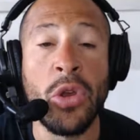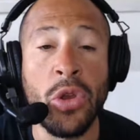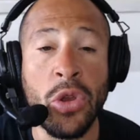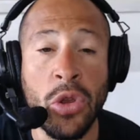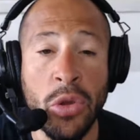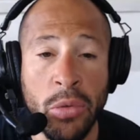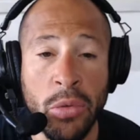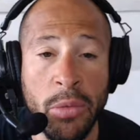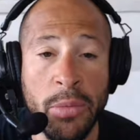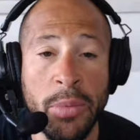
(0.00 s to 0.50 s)

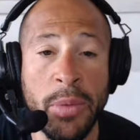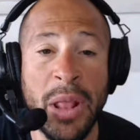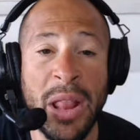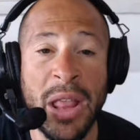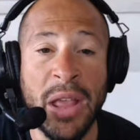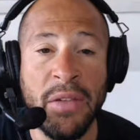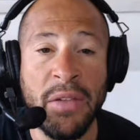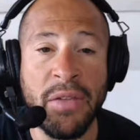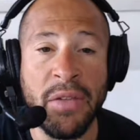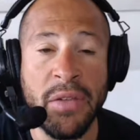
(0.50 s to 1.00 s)
you will
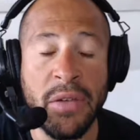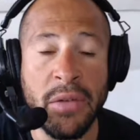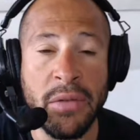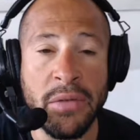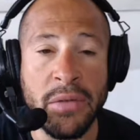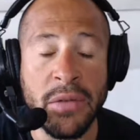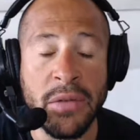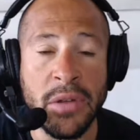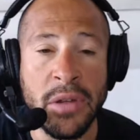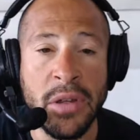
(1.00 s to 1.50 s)
live
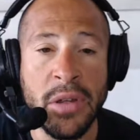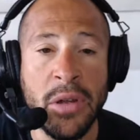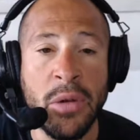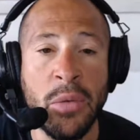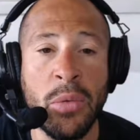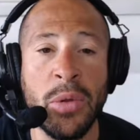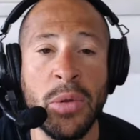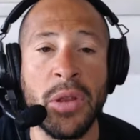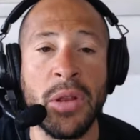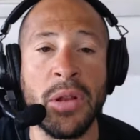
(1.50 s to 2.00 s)

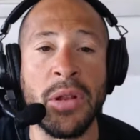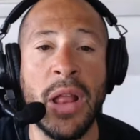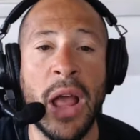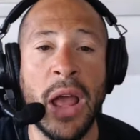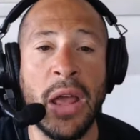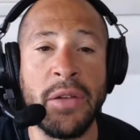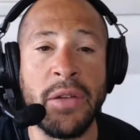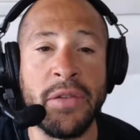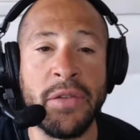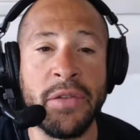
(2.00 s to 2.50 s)
with a
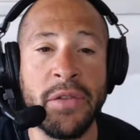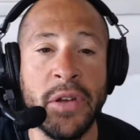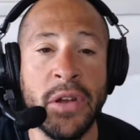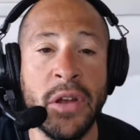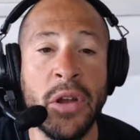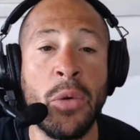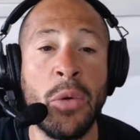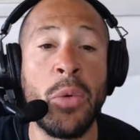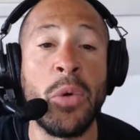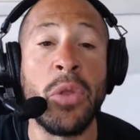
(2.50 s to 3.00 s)
life
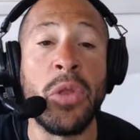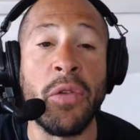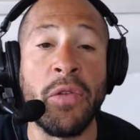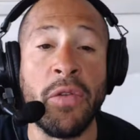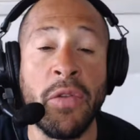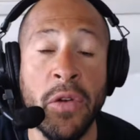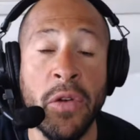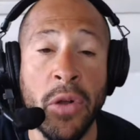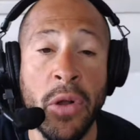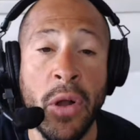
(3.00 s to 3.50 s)
with a
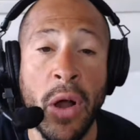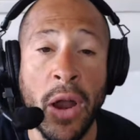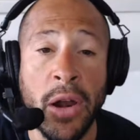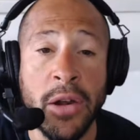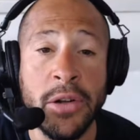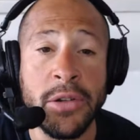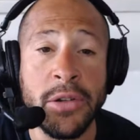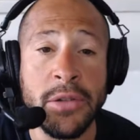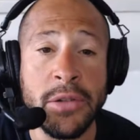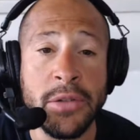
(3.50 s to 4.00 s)
full
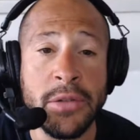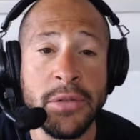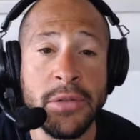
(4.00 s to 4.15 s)
heart,